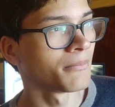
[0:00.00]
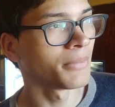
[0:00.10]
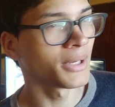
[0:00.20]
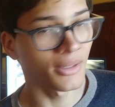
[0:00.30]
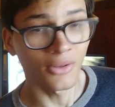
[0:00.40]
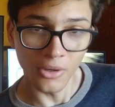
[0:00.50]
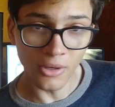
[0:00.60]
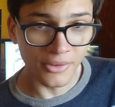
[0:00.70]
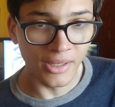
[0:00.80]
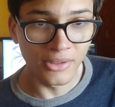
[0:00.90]
but at their
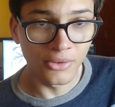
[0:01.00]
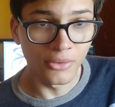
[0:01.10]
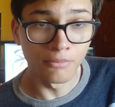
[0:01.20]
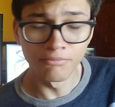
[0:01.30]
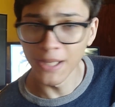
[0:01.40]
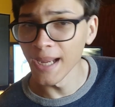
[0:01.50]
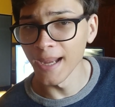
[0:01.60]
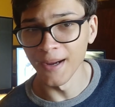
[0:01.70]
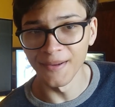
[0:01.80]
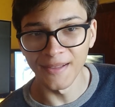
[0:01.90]
heart they do
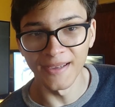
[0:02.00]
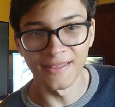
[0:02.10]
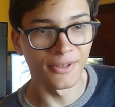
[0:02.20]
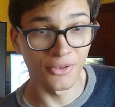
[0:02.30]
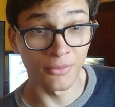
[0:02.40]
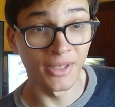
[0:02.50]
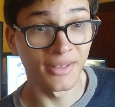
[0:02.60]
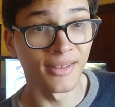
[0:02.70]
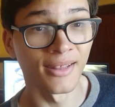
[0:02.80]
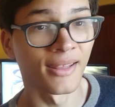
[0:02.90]
care. Like, there's a
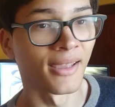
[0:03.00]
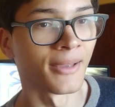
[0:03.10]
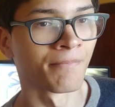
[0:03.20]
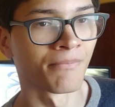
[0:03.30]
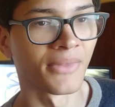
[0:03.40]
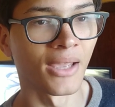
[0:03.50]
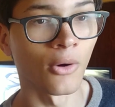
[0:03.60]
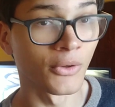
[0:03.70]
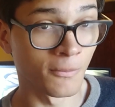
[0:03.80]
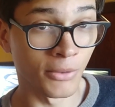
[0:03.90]
reason that they
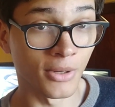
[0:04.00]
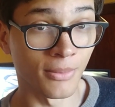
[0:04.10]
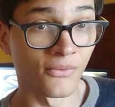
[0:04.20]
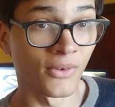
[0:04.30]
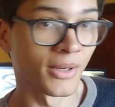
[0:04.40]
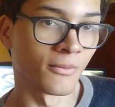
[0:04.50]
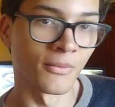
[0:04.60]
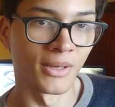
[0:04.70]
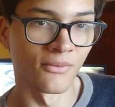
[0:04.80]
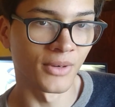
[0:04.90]
always put up a
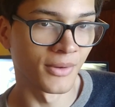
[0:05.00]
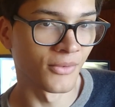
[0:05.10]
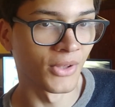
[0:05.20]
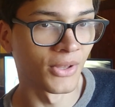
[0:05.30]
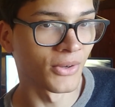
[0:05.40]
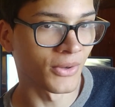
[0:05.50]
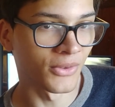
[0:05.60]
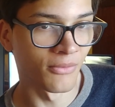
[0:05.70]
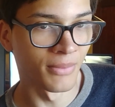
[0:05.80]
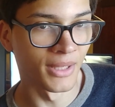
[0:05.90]
front in front of the
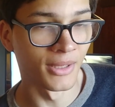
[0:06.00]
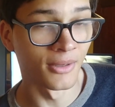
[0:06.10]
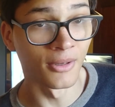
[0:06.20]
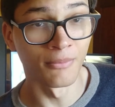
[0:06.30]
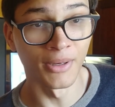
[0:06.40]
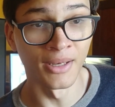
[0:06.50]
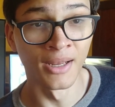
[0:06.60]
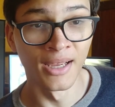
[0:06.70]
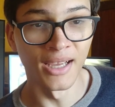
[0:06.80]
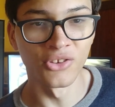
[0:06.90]
adults of being good, but
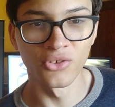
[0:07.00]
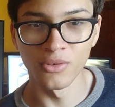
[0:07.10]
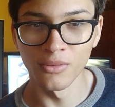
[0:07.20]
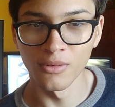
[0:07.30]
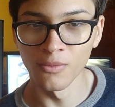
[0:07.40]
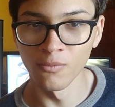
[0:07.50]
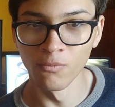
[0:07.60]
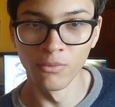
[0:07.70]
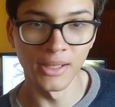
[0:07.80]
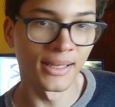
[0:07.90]
it's
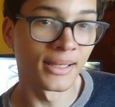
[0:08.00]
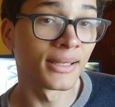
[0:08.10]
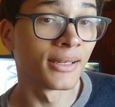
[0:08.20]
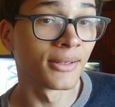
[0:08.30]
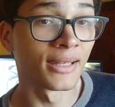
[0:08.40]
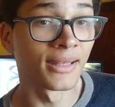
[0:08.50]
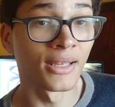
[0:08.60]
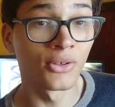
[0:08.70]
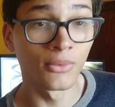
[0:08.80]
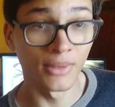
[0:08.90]
really clear that they
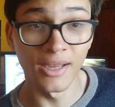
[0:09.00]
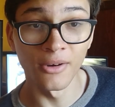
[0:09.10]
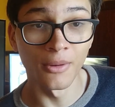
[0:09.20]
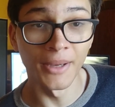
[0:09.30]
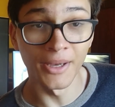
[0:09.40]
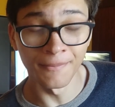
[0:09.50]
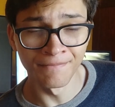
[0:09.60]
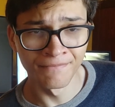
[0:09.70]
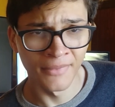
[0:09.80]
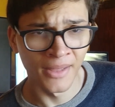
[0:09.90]
do care about
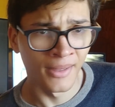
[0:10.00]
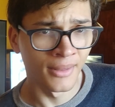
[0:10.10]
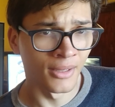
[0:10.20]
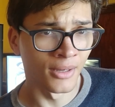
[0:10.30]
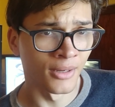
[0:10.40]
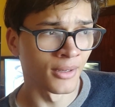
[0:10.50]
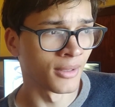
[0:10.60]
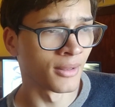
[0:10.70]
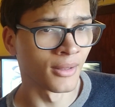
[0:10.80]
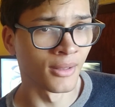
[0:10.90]
their
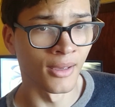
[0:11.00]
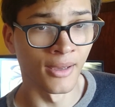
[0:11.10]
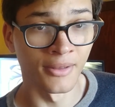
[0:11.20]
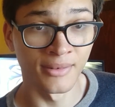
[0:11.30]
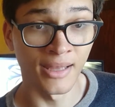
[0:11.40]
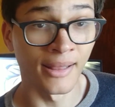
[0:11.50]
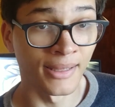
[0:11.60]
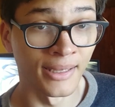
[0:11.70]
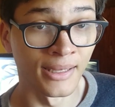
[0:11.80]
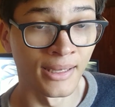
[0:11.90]

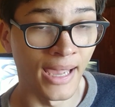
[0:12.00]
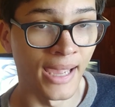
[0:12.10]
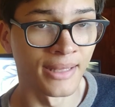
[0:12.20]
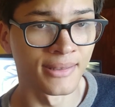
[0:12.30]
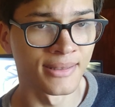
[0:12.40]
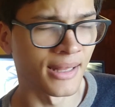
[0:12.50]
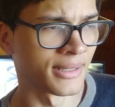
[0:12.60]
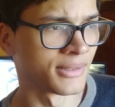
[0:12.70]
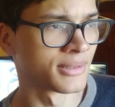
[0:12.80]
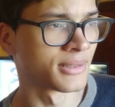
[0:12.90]
Sally and
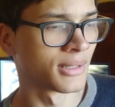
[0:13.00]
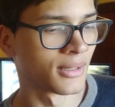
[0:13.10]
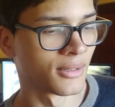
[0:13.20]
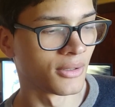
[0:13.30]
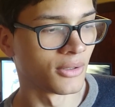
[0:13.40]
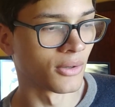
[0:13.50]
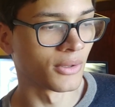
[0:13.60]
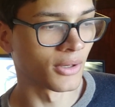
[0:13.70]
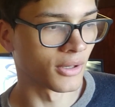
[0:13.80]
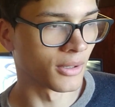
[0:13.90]
Sally's,
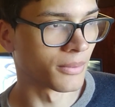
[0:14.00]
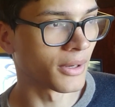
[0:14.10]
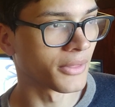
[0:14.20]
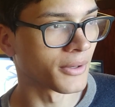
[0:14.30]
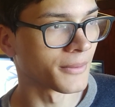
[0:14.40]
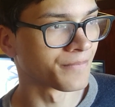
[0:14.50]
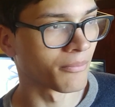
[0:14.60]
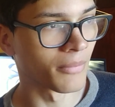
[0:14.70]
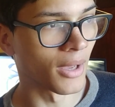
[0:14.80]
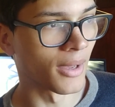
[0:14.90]
younger brother.
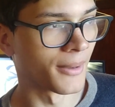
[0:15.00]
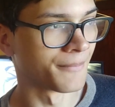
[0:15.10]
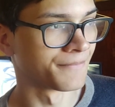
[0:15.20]
Or